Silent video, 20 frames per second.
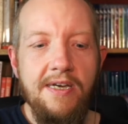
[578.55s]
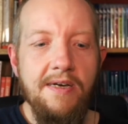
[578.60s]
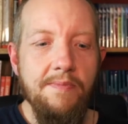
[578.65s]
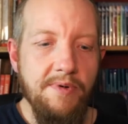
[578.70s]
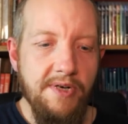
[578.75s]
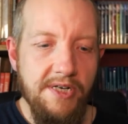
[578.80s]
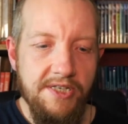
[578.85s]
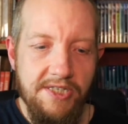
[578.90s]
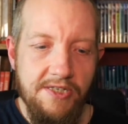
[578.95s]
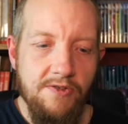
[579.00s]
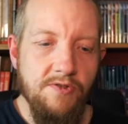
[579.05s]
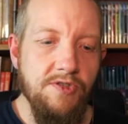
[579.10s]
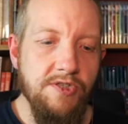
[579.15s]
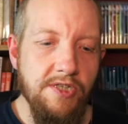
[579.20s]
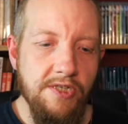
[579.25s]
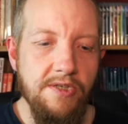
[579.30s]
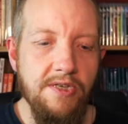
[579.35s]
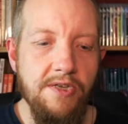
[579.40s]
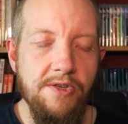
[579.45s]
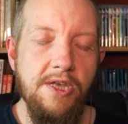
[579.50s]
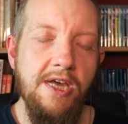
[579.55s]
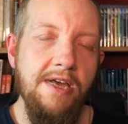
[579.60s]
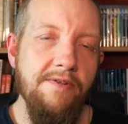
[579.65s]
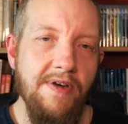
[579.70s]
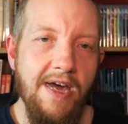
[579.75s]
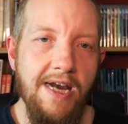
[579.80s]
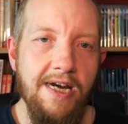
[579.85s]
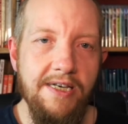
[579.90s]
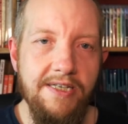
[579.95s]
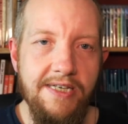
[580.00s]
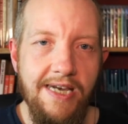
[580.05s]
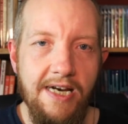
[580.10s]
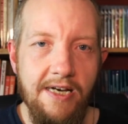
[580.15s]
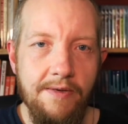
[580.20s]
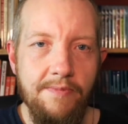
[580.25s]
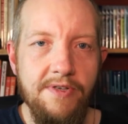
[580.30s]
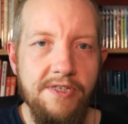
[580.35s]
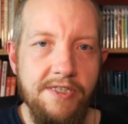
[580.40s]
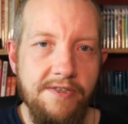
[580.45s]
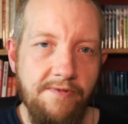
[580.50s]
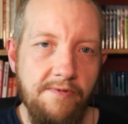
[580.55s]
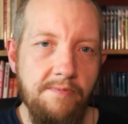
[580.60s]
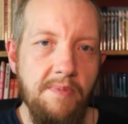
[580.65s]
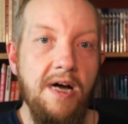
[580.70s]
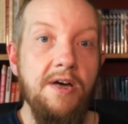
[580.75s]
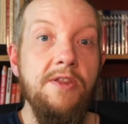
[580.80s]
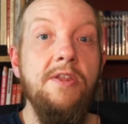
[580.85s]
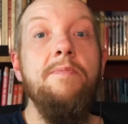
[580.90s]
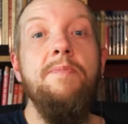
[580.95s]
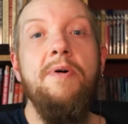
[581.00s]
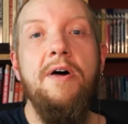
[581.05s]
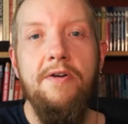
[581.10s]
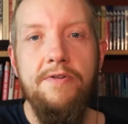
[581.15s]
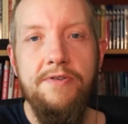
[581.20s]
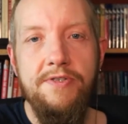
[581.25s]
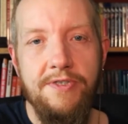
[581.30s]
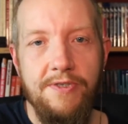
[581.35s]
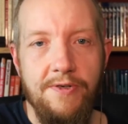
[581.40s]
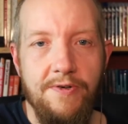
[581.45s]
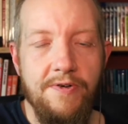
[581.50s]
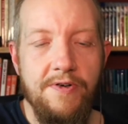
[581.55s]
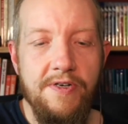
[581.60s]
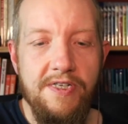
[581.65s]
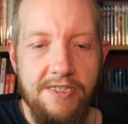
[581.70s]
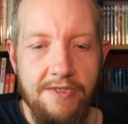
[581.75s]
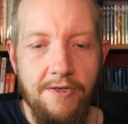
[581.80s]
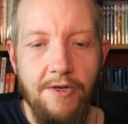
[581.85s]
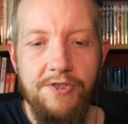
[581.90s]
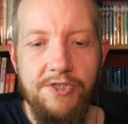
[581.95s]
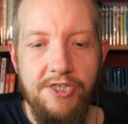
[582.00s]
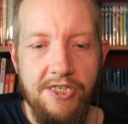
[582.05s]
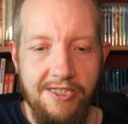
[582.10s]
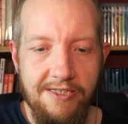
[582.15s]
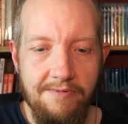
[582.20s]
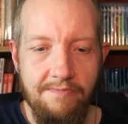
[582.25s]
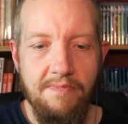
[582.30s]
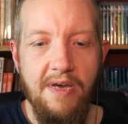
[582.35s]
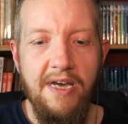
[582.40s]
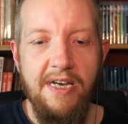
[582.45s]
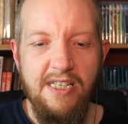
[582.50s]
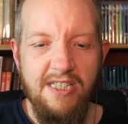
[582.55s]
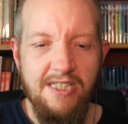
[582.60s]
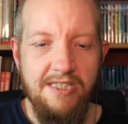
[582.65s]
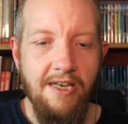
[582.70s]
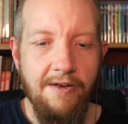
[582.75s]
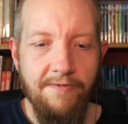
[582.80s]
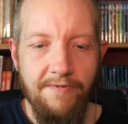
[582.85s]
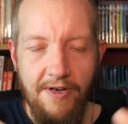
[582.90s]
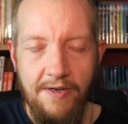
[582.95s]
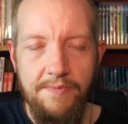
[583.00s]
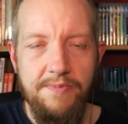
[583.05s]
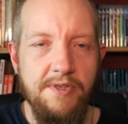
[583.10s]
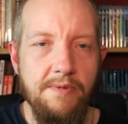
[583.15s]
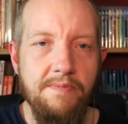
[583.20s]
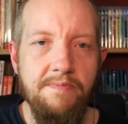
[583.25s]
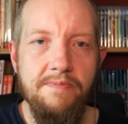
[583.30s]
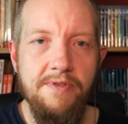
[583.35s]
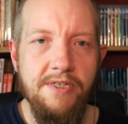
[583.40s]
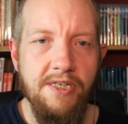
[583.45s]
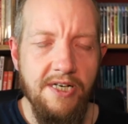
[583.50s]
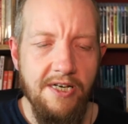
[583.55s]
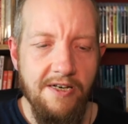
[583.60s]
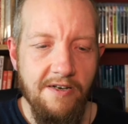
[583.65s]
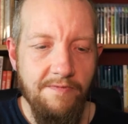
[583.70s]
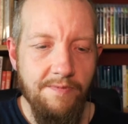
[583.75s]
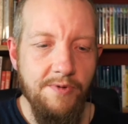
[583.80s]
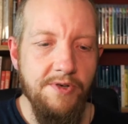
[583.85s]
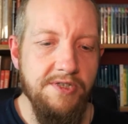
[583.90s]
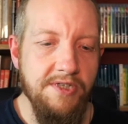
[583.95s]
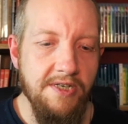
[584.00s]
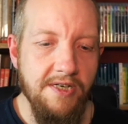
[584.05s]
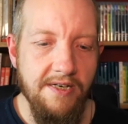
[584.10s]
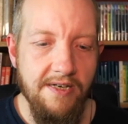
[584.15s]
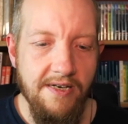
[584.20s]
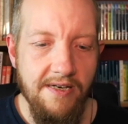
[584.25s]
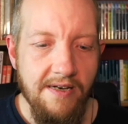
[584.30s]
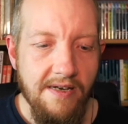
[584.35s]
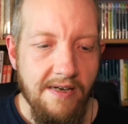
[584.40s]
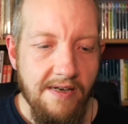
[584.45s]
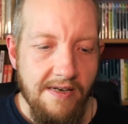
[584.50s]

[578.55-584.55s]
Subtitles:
But it's interesting that they've added elements from other Poe stories, not just made stuff up to kind of put in it.